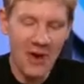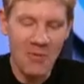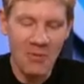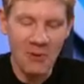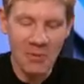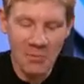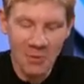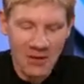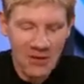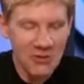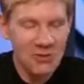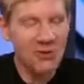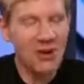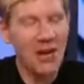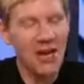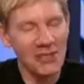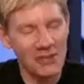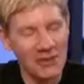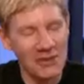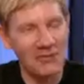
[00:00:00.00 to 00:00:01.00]
We've been
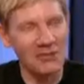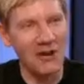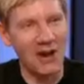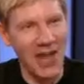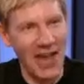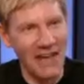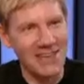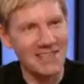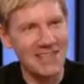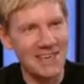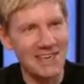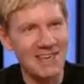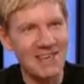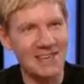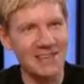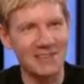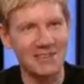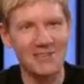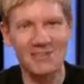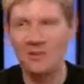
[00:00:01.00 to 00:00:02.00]
trying this for 18
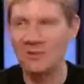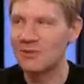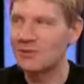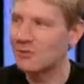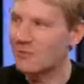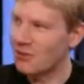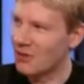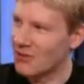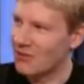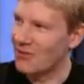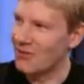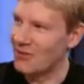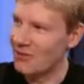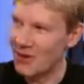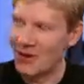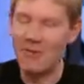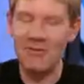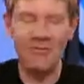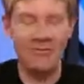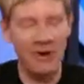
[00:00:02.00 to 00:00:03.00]
years. There was something
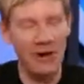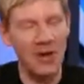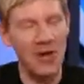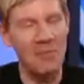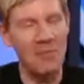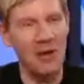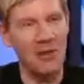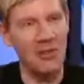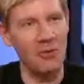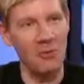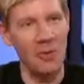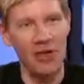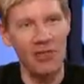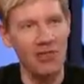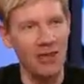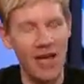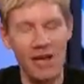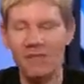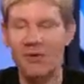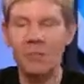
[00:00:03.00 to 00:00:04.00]
very funny about the way
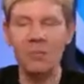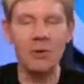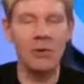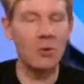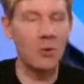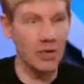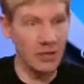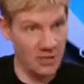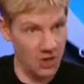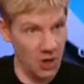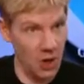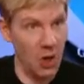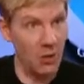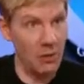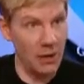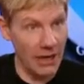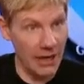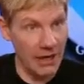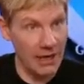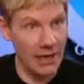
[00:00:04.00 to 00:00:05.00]
that everybody went to
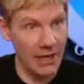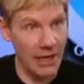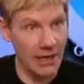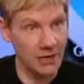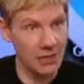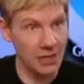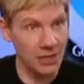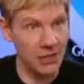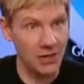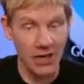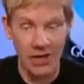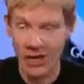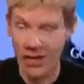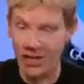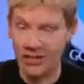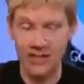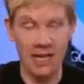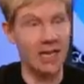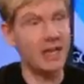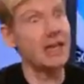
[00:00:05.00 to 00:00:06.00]
Copenhagen last year
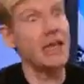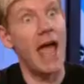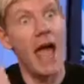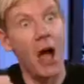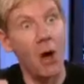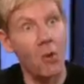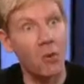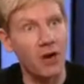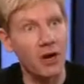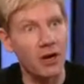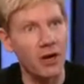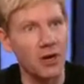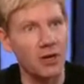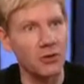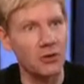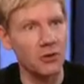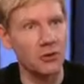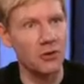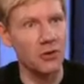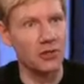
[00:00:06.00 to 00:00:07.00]
and said, now we're going to
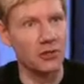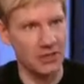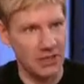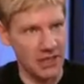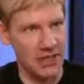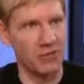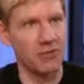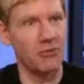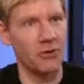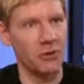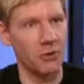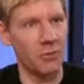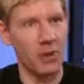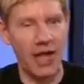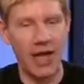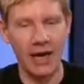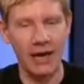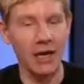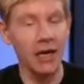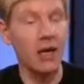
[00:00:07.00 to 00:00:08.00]
do the deal for the
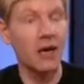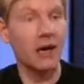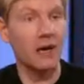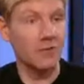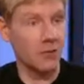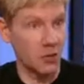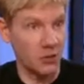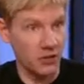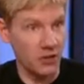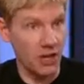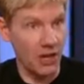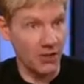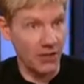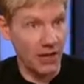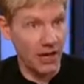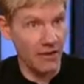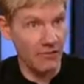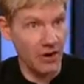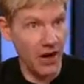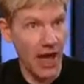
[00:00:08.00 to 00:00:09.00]
planet. Of course,
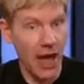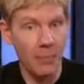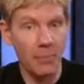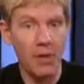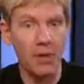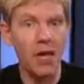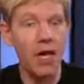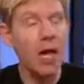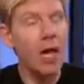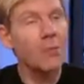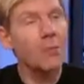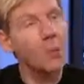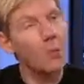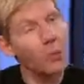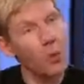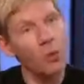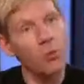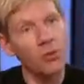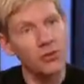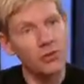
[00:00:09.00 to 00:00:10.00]
nothing ever happened. But
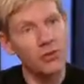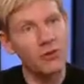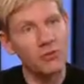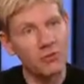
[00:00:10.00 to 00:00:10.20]
what was the